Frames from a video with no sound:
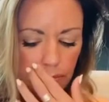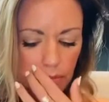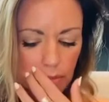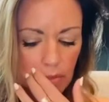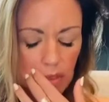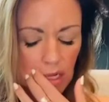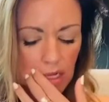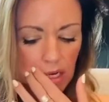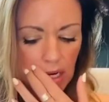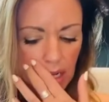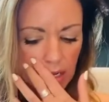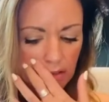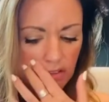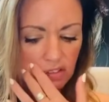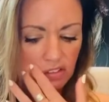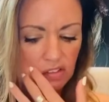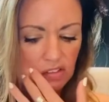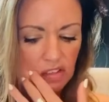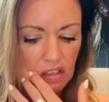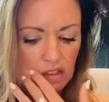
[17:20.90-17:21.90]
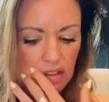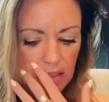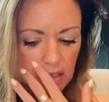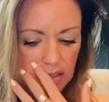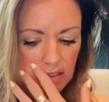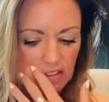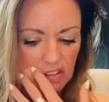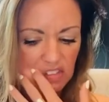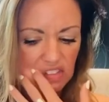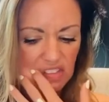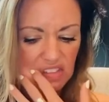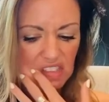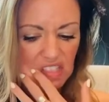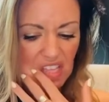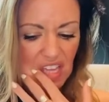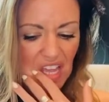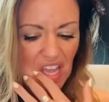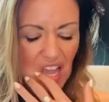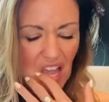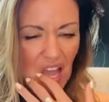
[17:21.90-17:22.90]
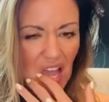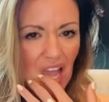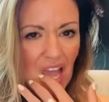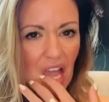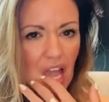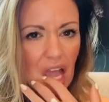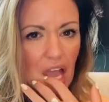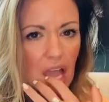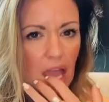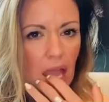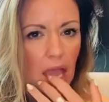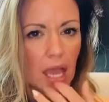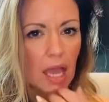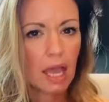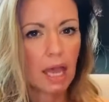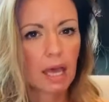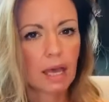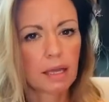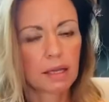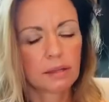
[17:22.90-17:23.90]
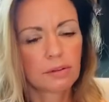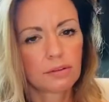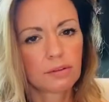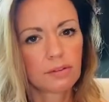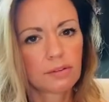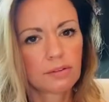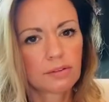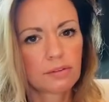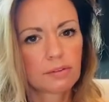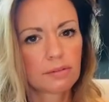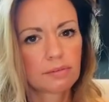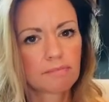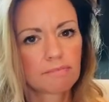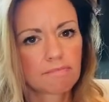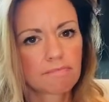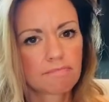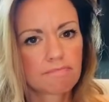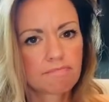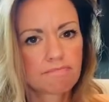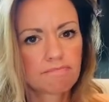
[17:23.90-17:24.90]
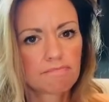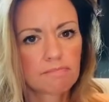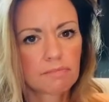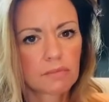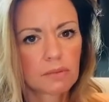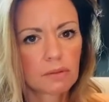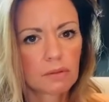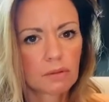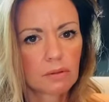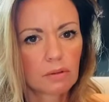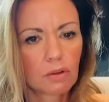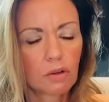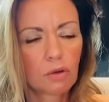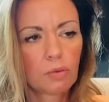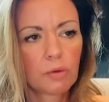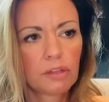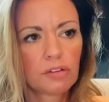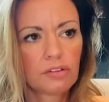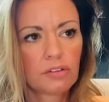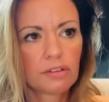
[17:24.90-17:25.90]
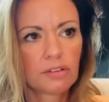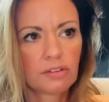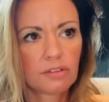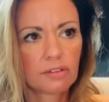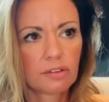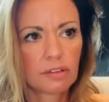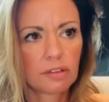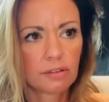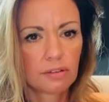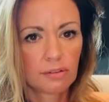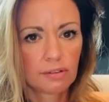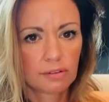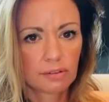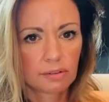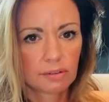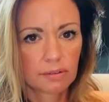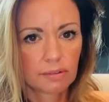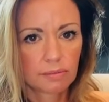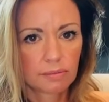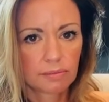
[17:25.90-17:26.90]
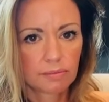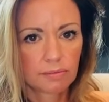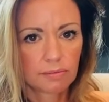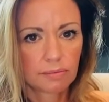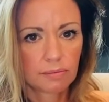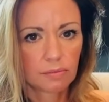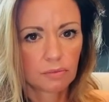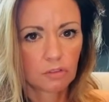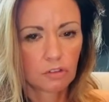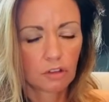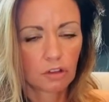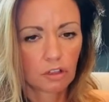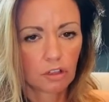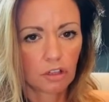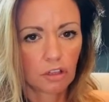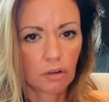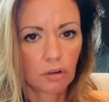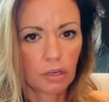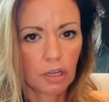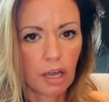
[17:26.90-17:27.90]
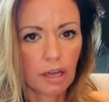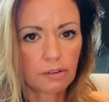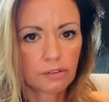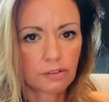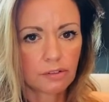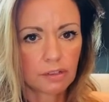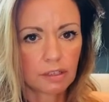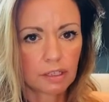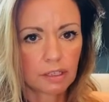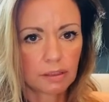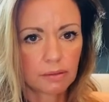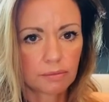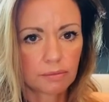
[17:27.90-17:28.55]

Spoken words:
And I see this as a resistance to the curiosity.